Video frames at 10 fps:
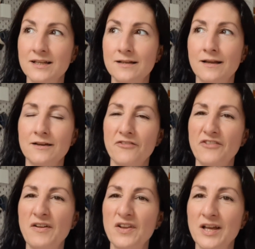Like I
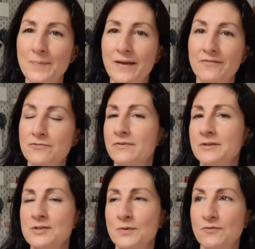felt like a bit of a
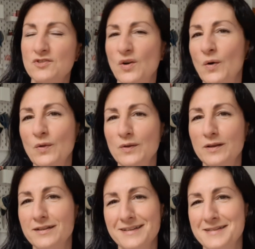sort of doll.
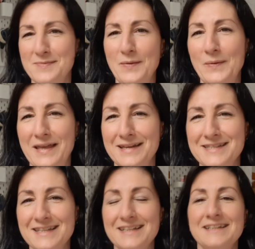It's a bit weird.
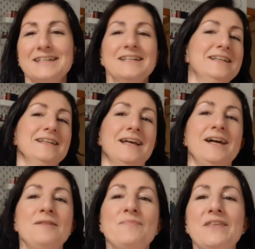
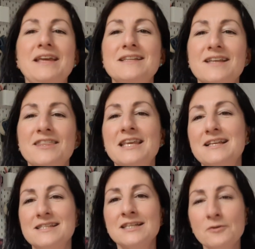And these I think
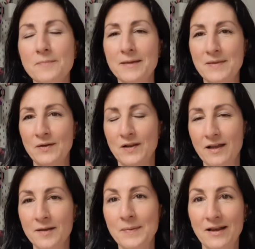still make me look
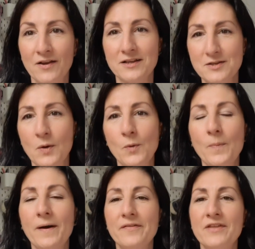like a bit like a doll,
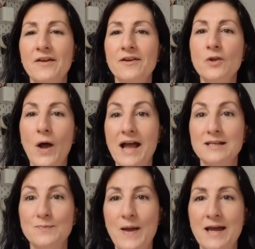but they're not as
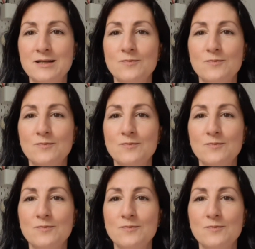bad.